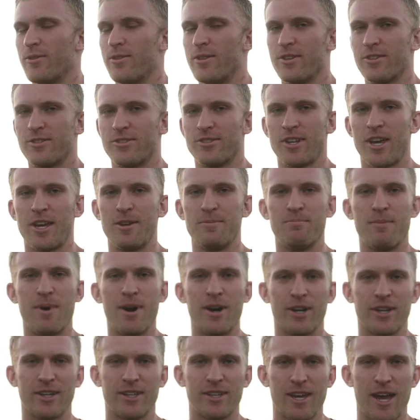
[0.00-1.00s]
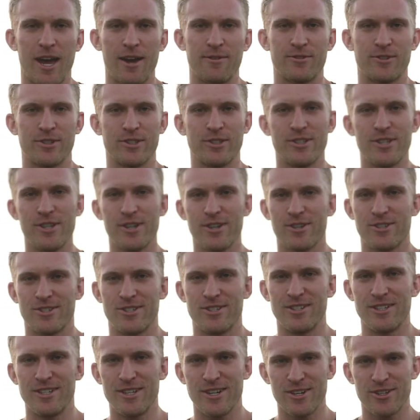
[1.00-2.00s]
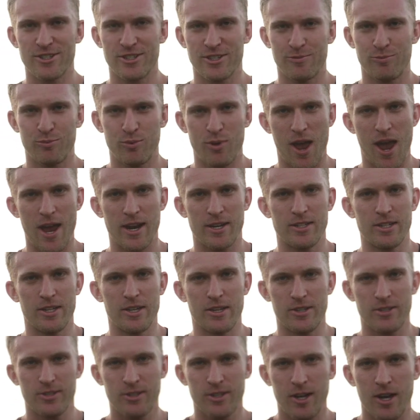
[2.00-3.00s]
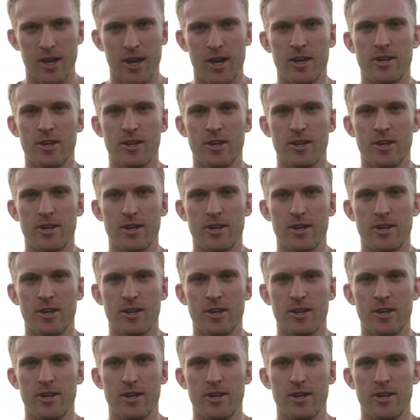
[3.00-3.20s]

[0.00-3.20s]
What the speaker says: This Zen monk, after years and years of practice,